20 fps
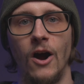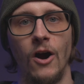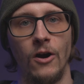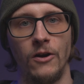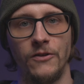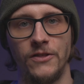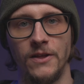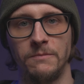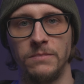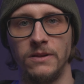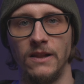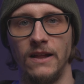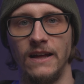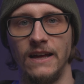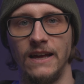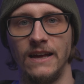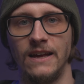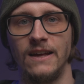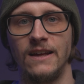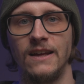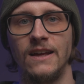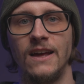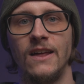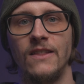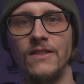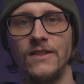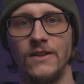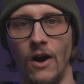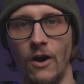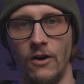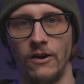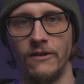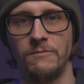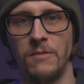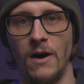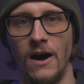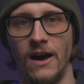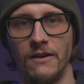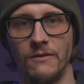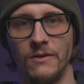Earth at Play, The Art of
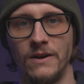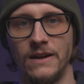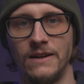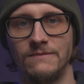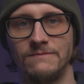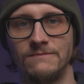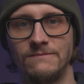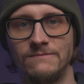Pottery.